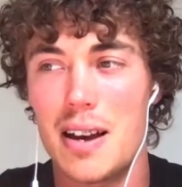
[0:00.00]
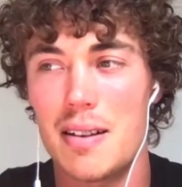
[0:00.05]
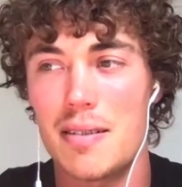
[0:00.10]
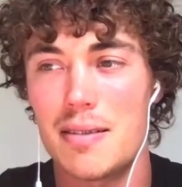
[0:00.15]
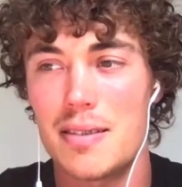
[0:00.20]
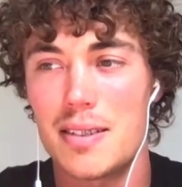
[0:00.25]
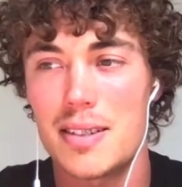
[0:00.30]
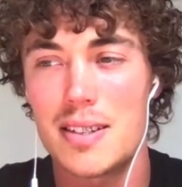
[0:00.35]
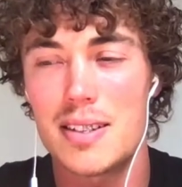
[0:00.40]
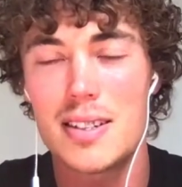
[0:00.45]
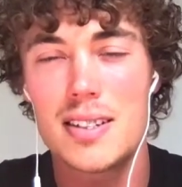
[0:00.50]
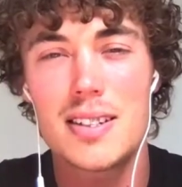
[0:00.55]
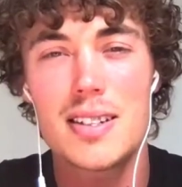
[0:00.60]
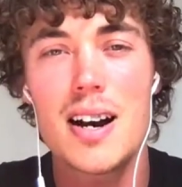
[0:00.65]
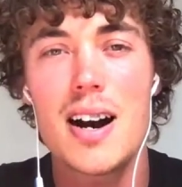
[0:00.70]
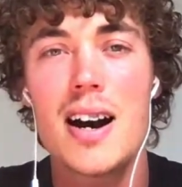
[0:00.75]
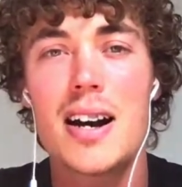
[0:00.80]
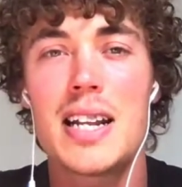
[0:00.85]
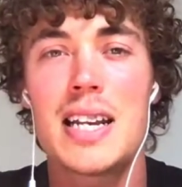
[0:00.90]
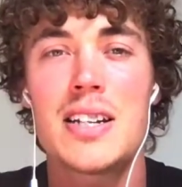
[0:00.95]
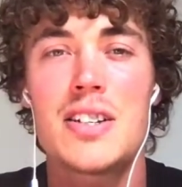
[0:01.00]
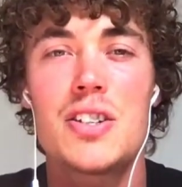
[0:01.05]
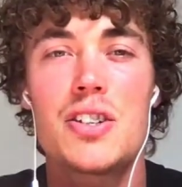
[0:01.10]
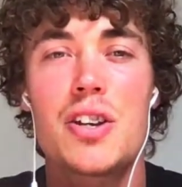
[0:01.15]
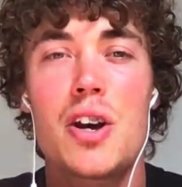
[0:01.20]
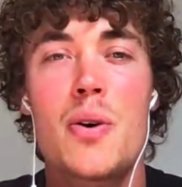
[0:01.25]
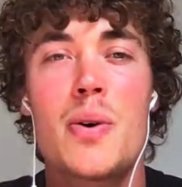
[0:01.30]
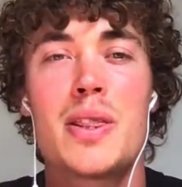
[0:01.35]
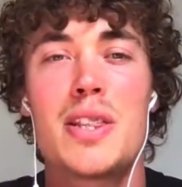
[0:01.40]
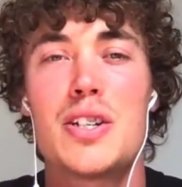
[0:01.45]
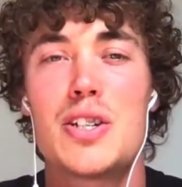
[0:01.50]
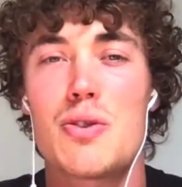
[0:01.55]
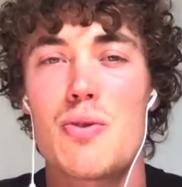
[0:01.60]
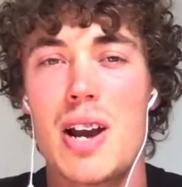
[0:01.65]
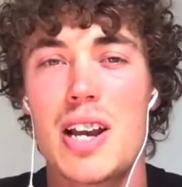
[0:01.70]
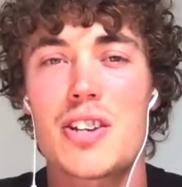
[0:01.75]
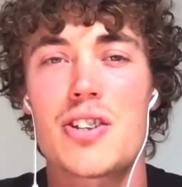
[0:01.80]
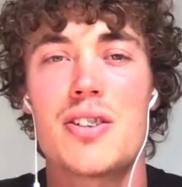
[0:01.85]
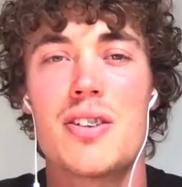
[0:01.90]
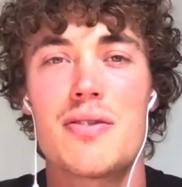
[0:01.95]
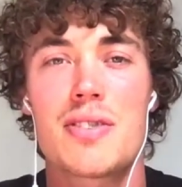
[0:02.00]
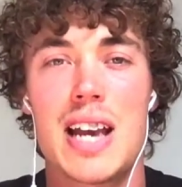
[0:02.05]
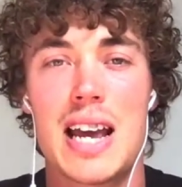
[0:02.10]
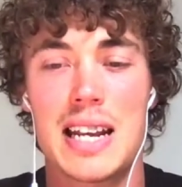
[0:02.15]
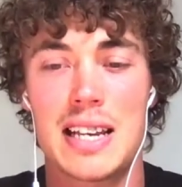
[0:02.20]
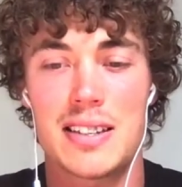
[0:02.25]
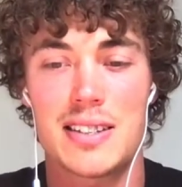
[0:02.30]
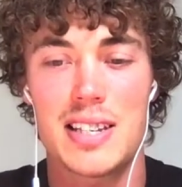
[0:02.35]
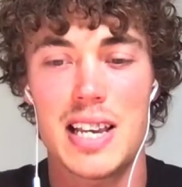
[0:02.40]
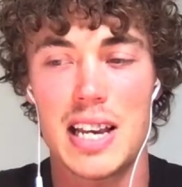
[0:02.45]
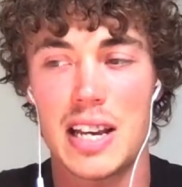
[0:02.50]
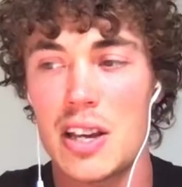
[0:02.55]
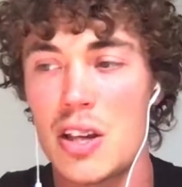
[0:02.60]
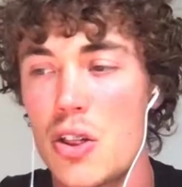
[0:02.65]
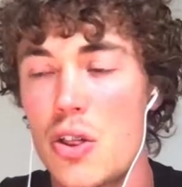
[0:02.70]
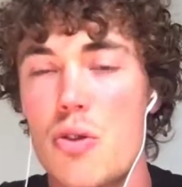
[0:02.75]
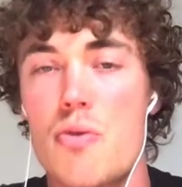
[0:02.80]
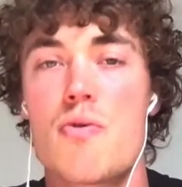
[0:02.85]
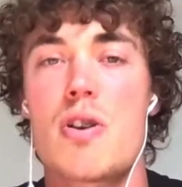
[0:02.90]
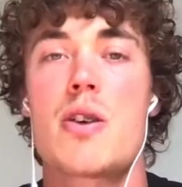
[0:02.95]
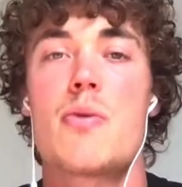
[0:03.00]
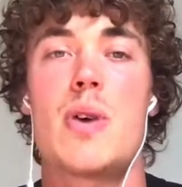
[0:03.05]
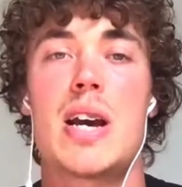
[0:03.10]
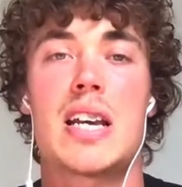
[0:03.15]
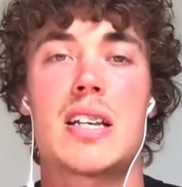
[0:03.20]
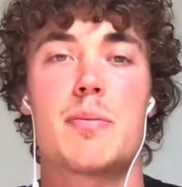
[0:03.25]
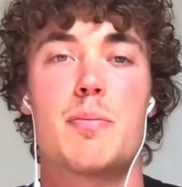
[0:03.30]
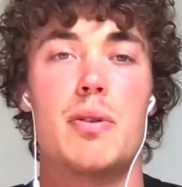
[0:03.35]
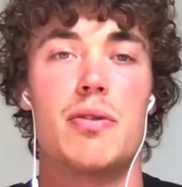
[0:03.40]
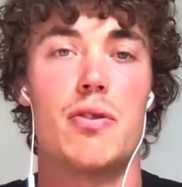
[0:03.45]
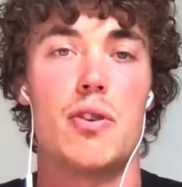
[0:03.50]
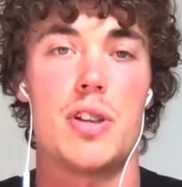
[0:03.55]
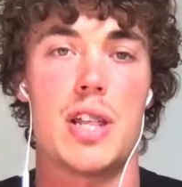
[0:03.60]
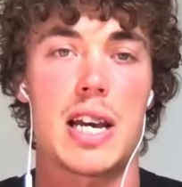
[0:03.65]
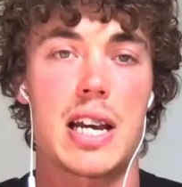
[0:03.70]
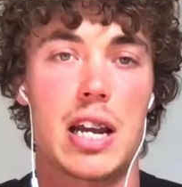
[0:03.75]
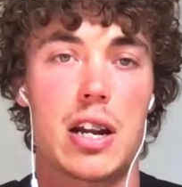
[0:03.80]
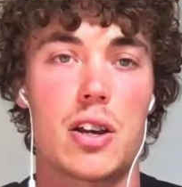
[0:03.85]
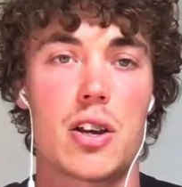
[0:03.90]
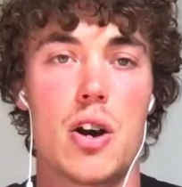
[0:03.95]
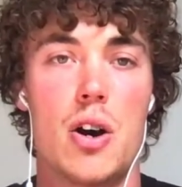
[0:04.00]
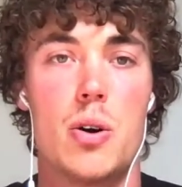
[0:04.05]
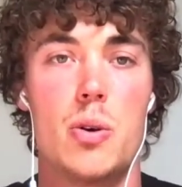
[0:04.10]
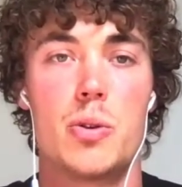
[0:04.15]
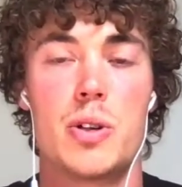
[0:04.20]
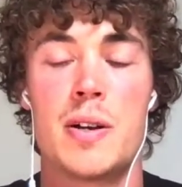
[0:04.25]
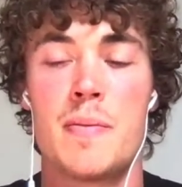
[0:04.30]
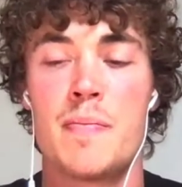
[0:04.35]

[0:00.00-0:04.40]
starting to go in the direction of getting sick 3 weeks before they get a cold.